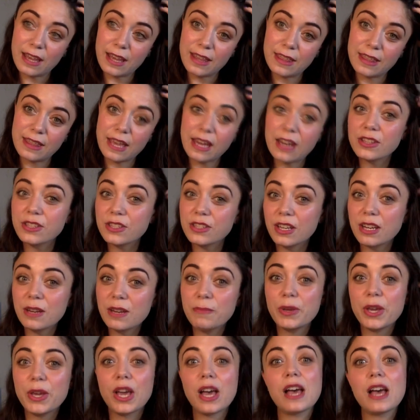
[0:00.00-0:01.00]
that it's going to
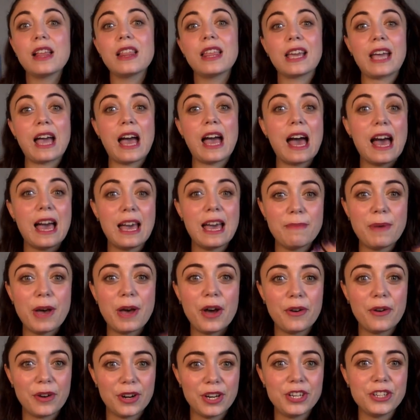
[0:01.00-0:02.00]
be like a
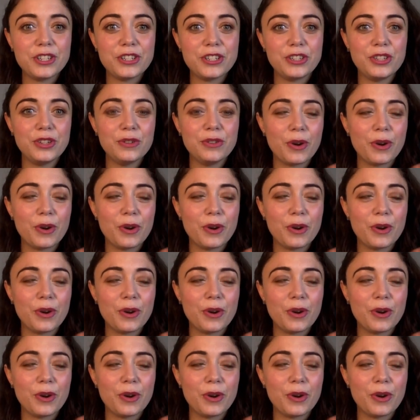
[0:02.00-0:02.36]
high-powered engine.